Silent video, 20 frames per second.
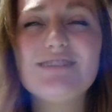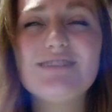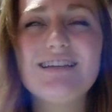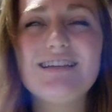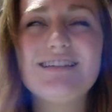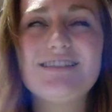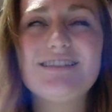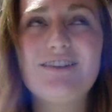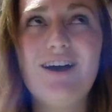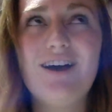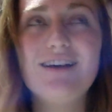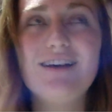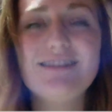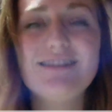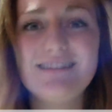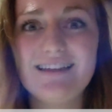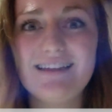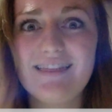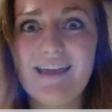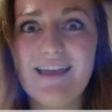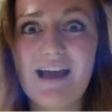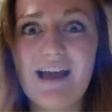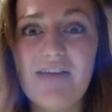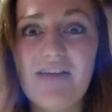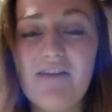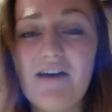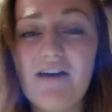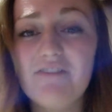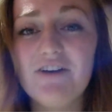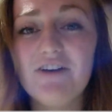disgusting thing I've
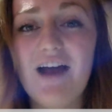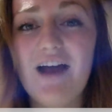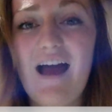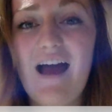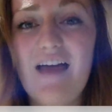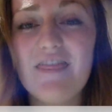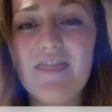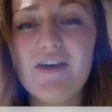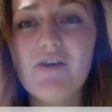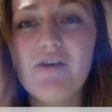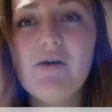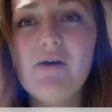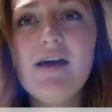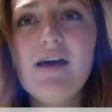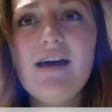ever had though.